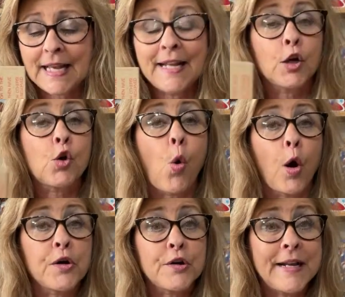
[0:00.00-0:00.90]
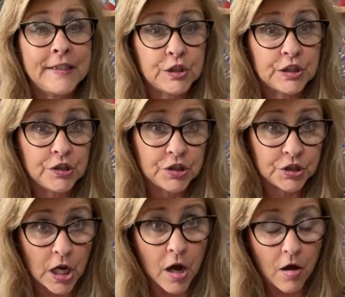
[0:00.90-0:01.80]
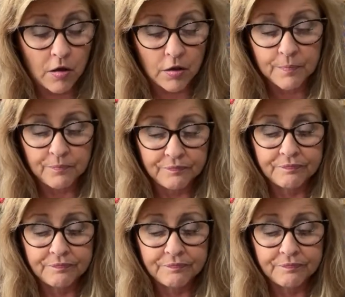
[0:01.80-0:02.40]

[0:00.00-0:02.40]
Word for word: and a quarter inches tall.